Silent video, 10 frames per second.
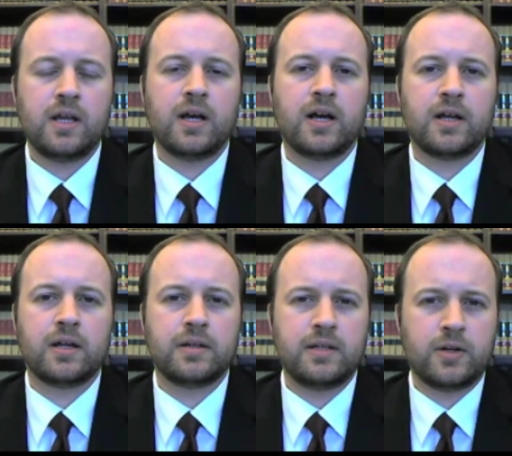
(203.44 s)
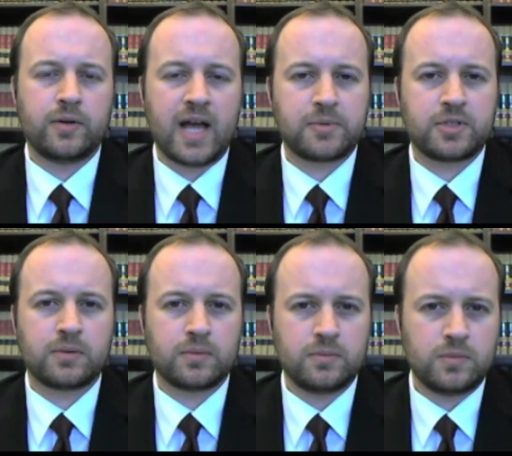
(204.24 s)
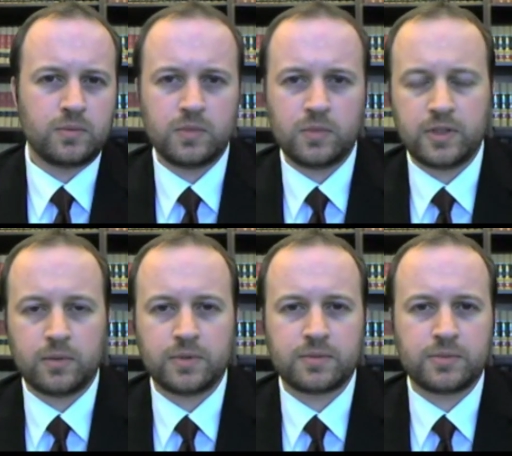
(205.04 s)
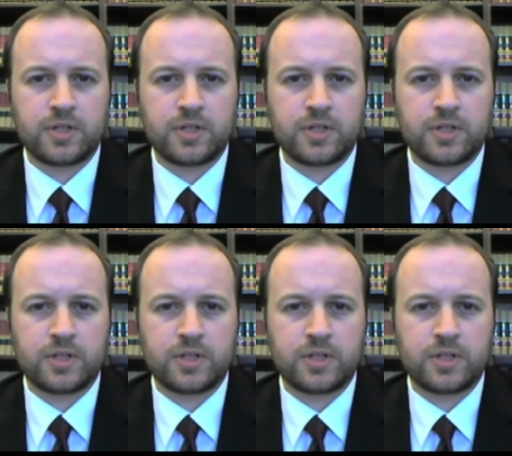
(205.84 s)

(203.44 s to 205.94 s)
uh, you know, Napster, you know, was, was